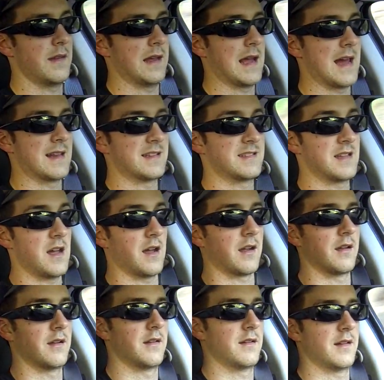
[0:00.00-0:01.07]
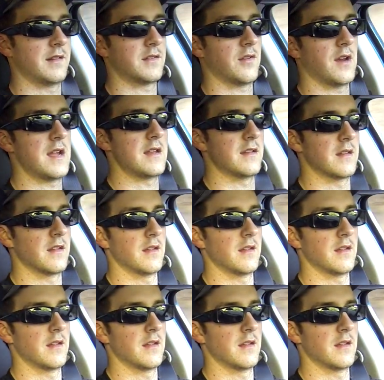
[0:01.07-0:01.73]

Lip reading: they kind of suck. That's great.